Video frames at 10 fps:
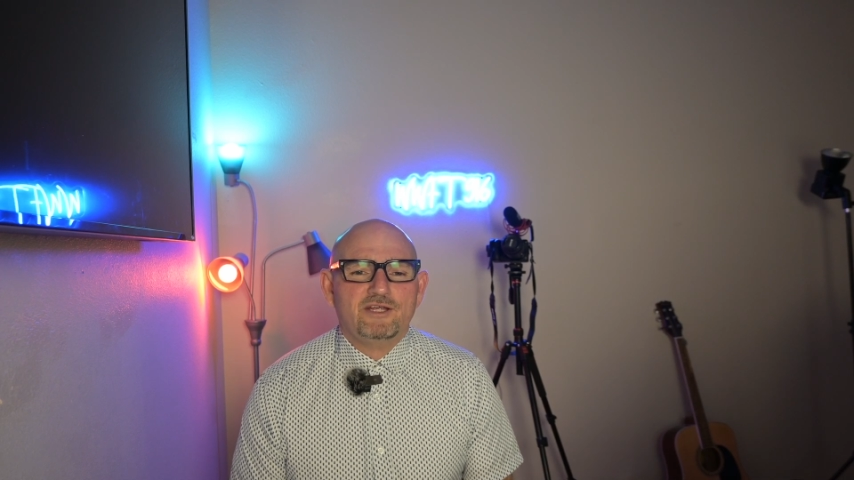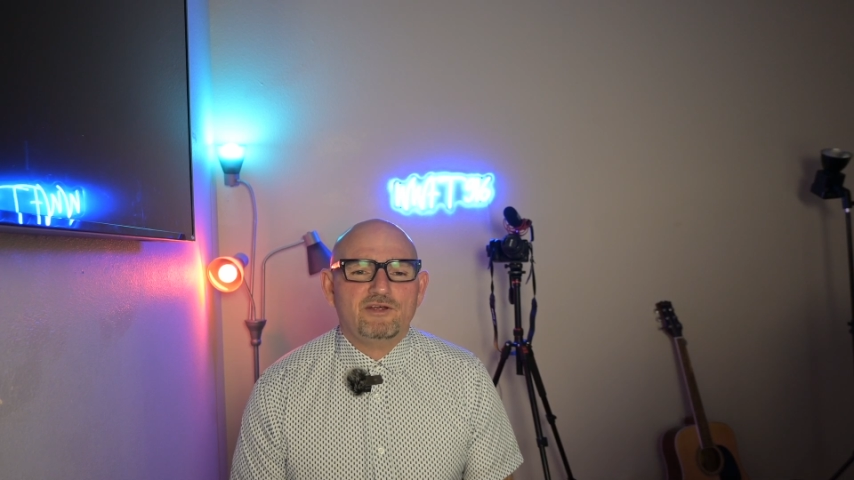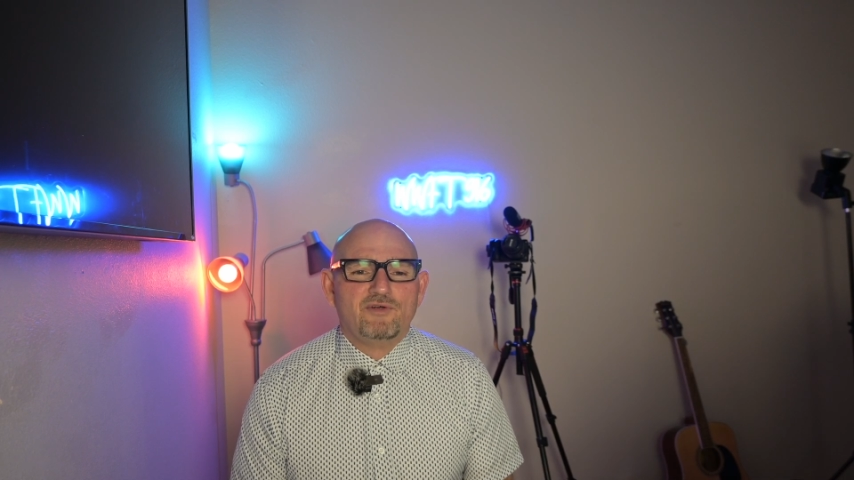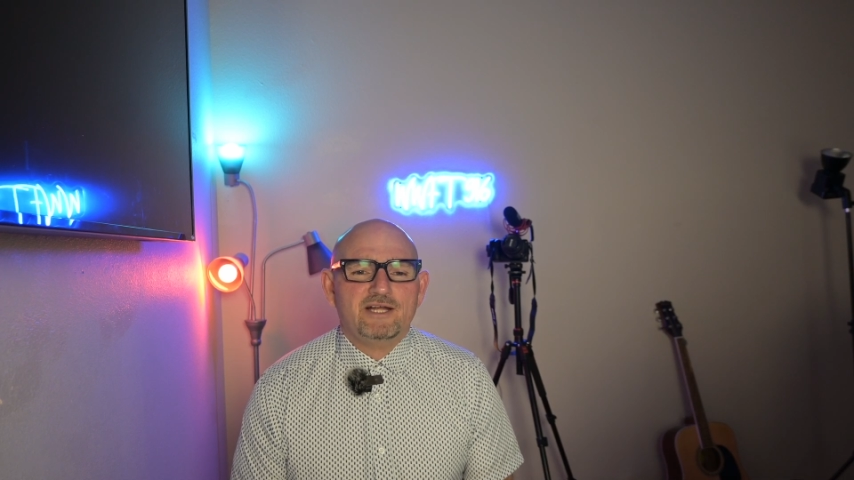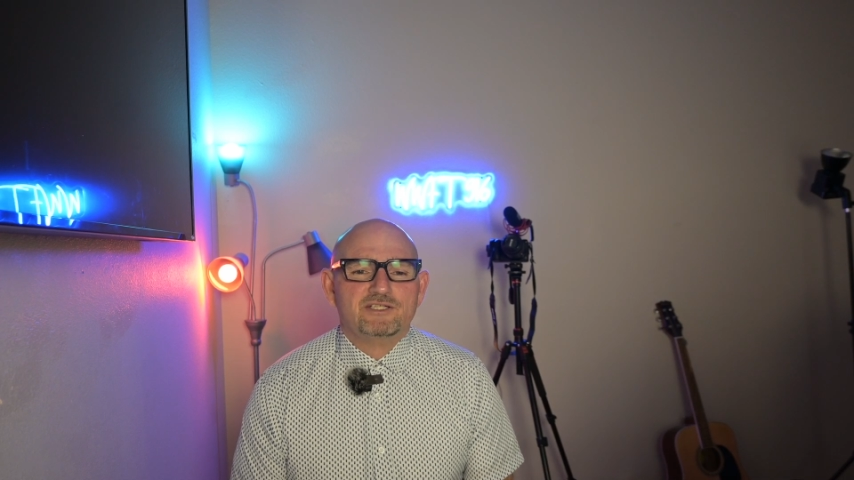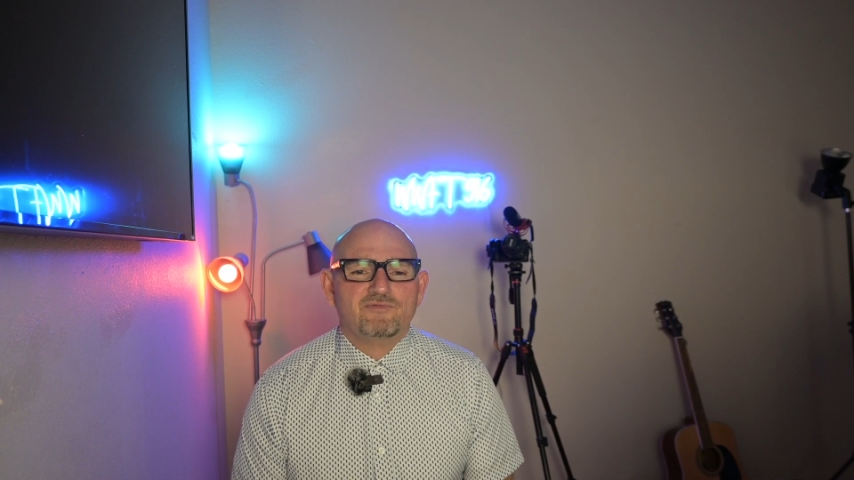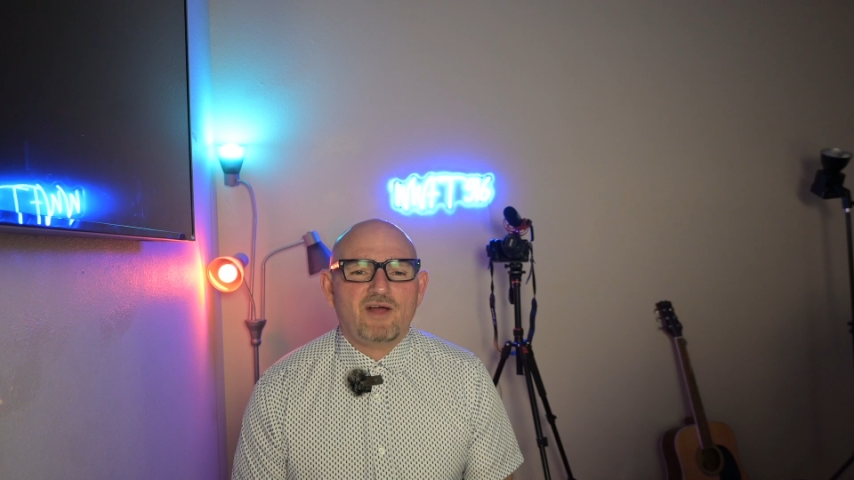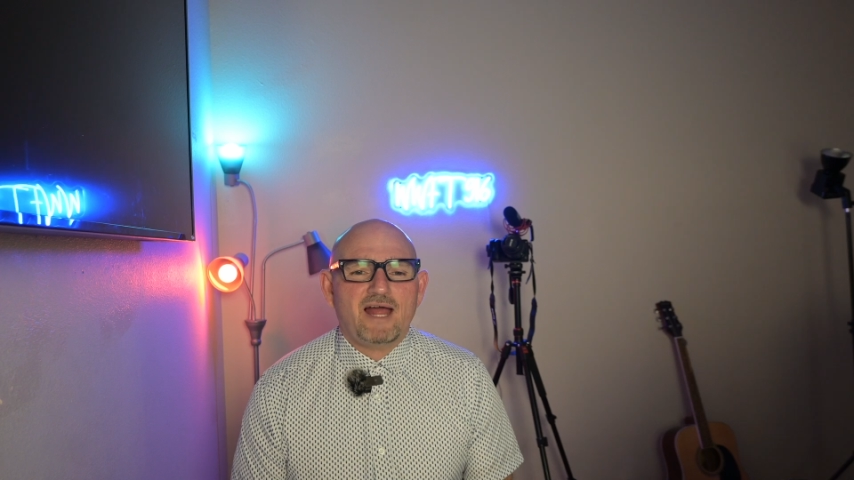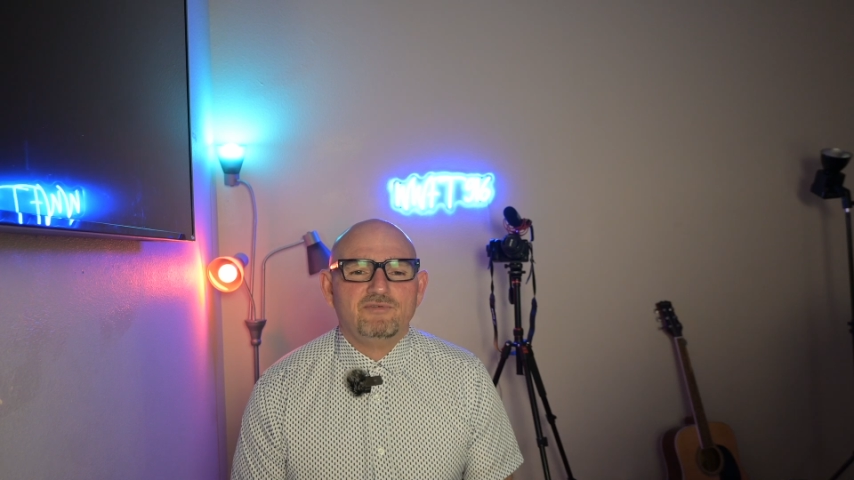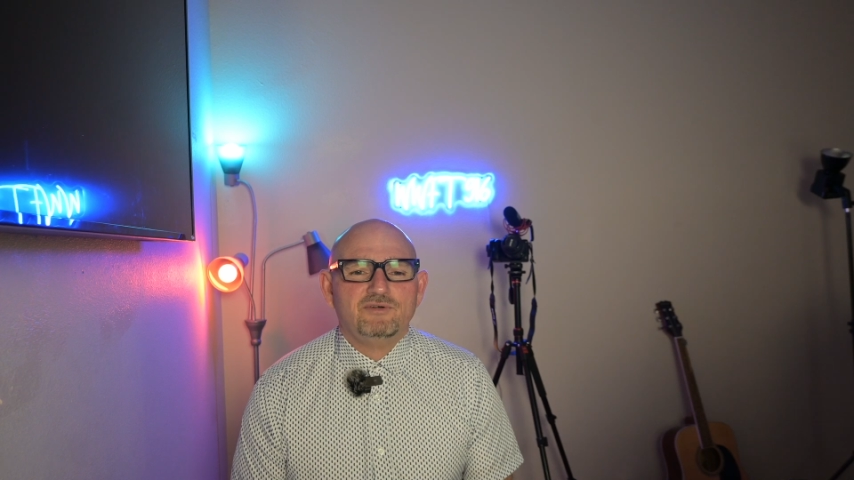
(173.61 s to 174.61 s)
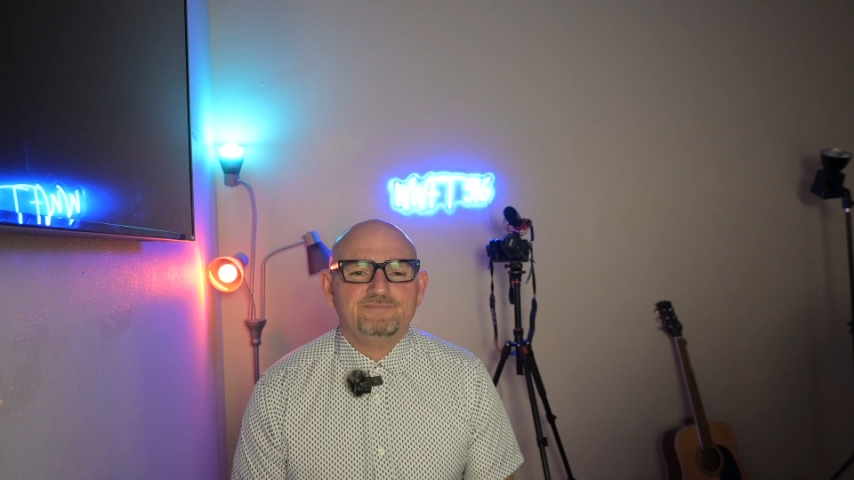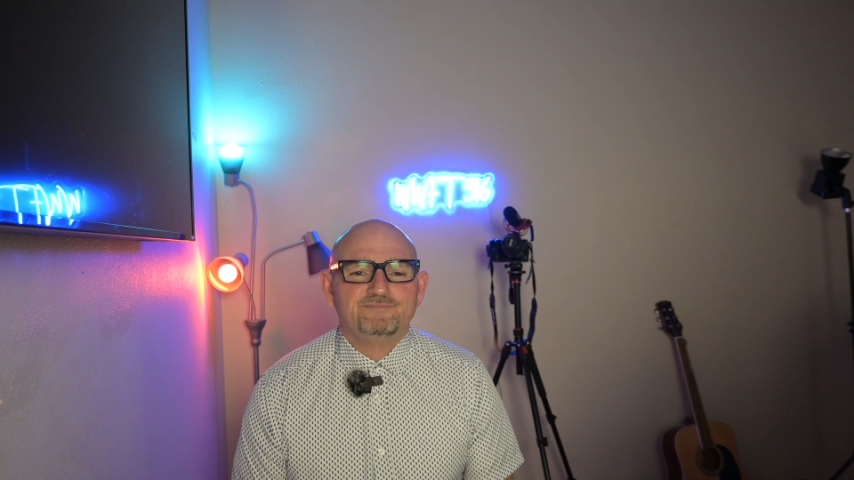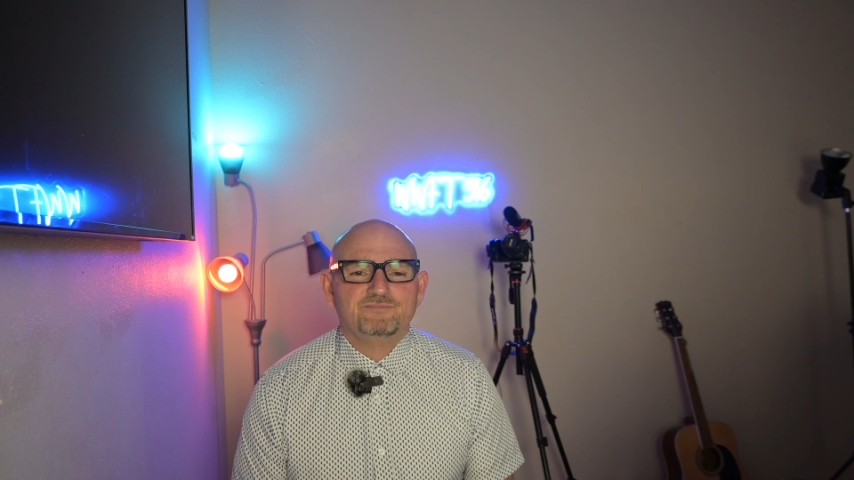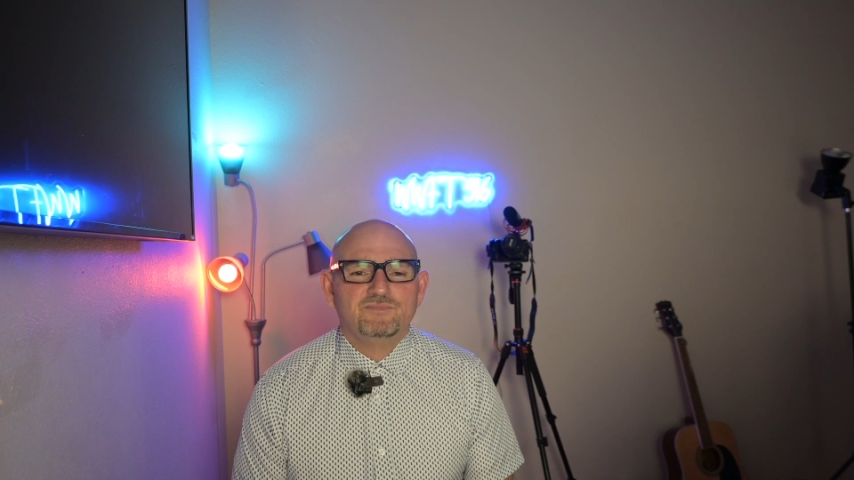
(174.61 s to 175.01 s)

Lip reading: Ukraine's survival,